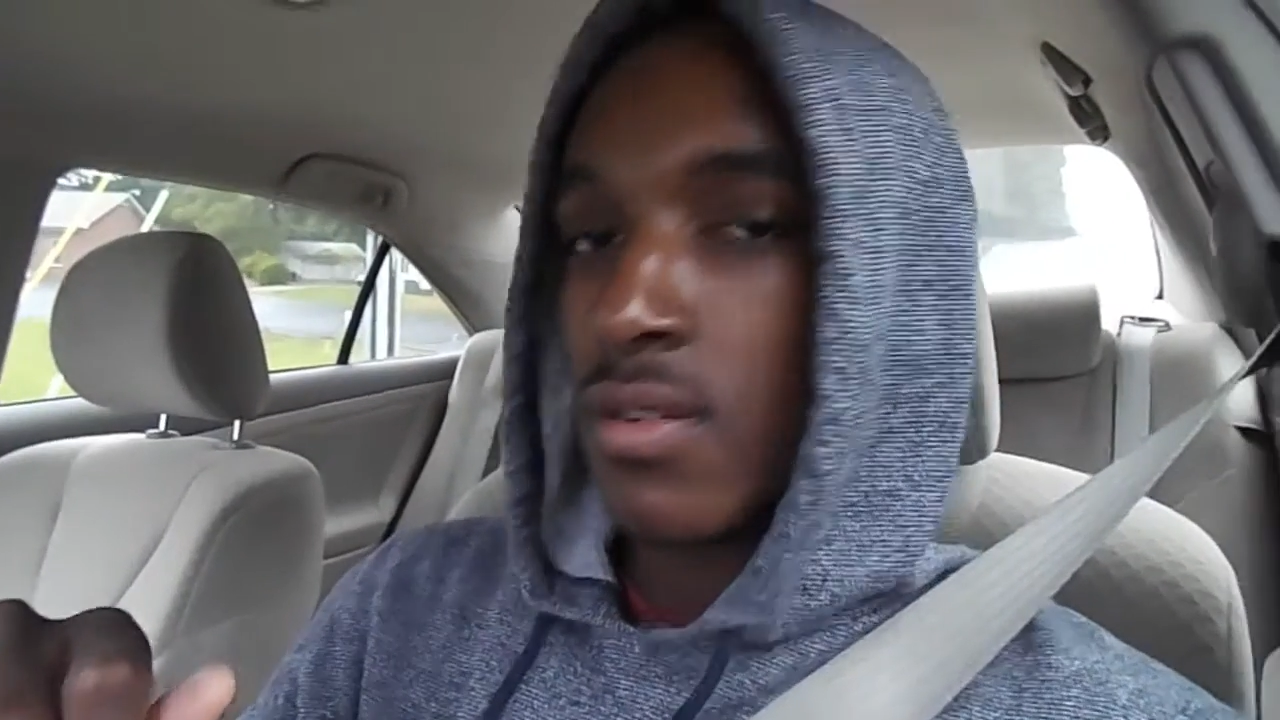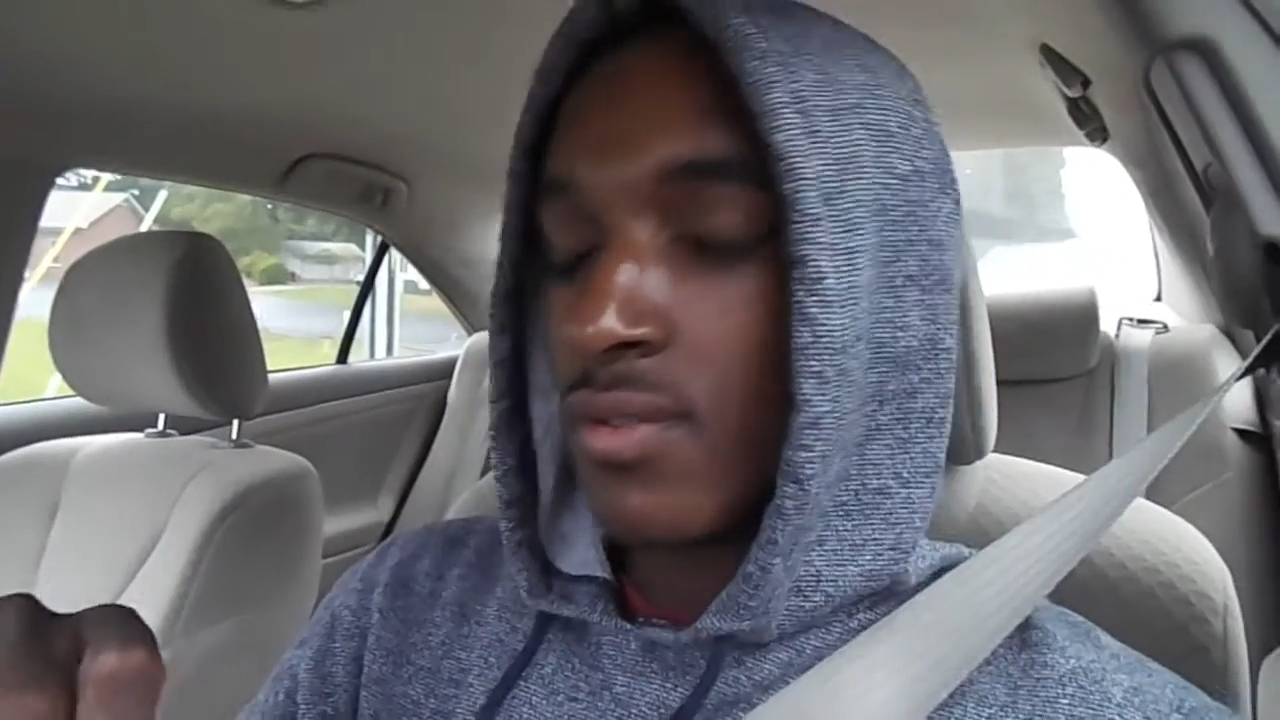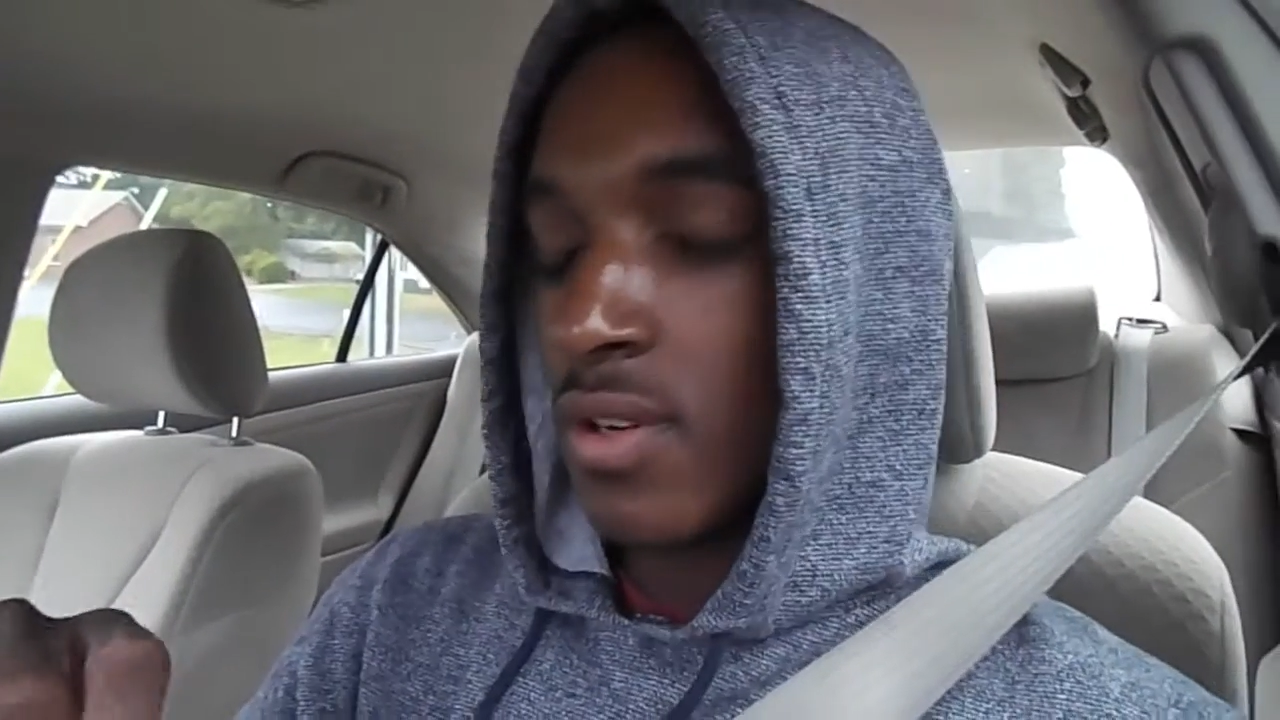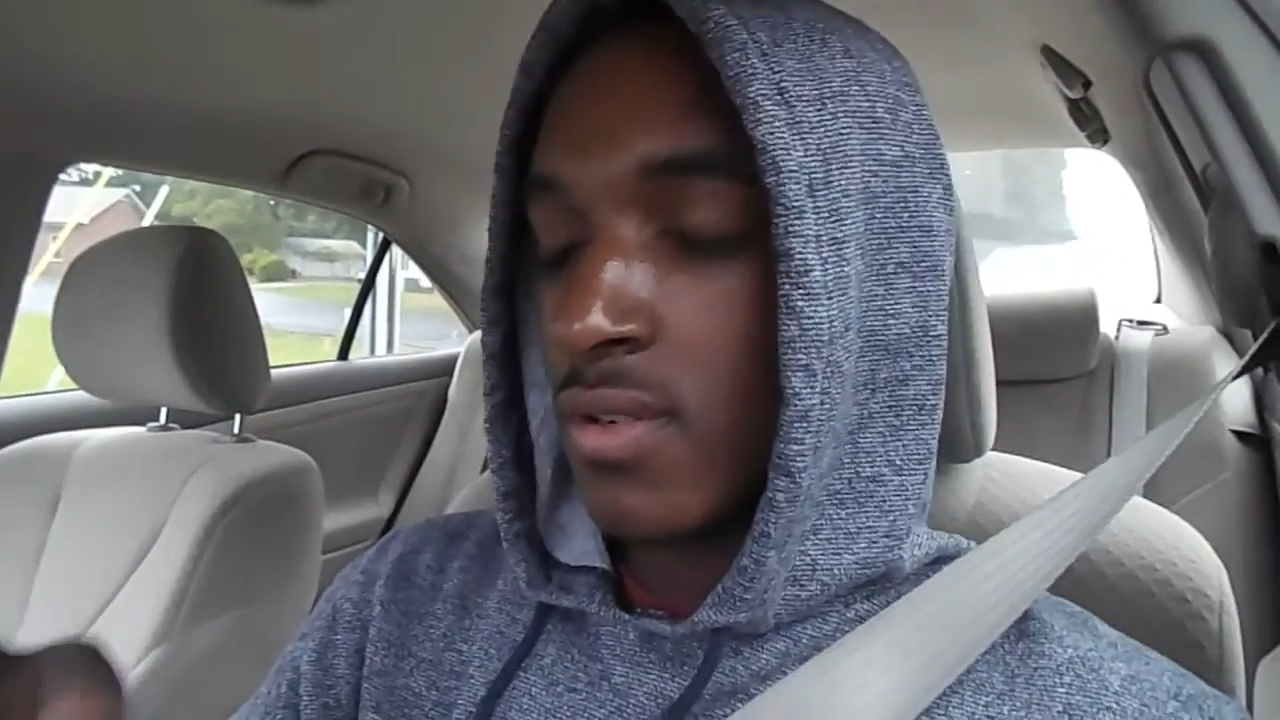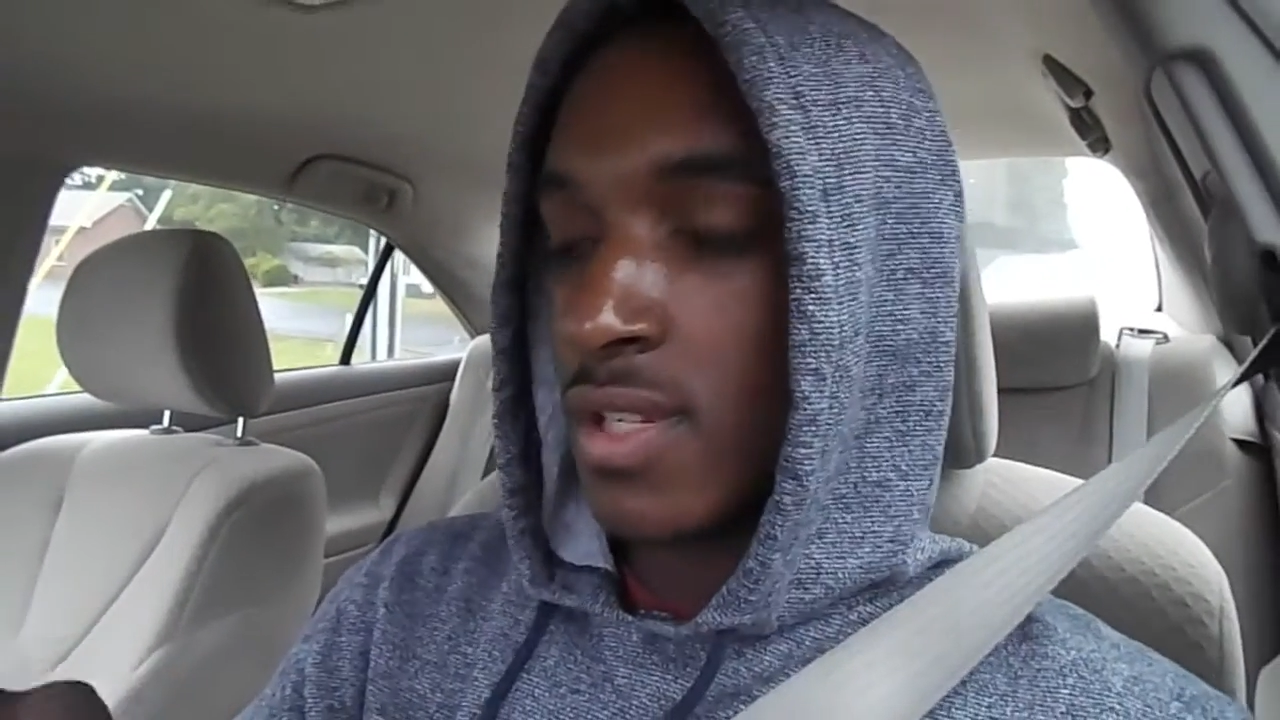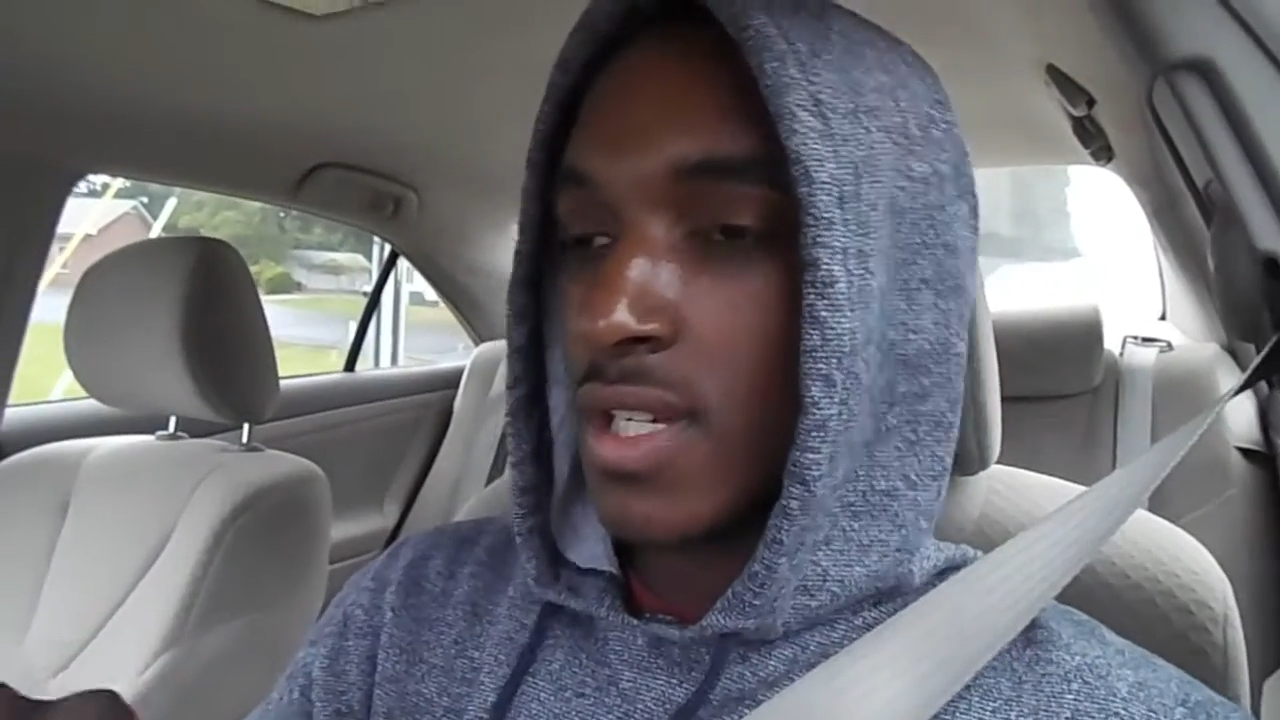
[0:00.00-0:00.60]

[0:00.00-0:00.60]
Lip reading: on the road,